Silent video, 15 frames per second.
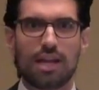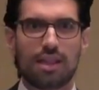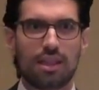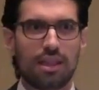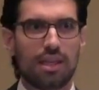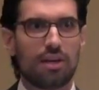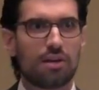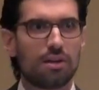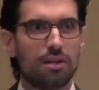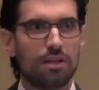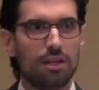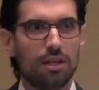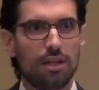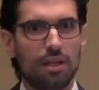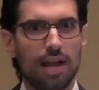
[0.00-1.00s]
and
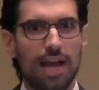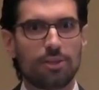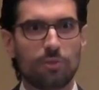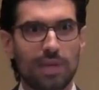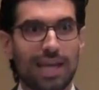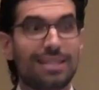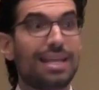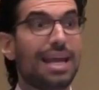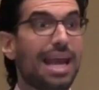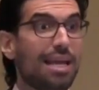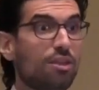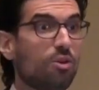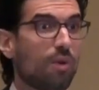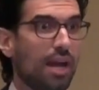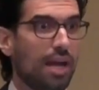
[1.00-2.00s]
thinner as we get to
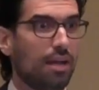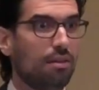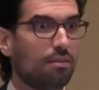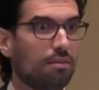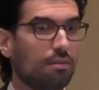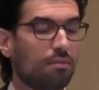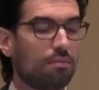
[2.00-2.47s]
8th grade.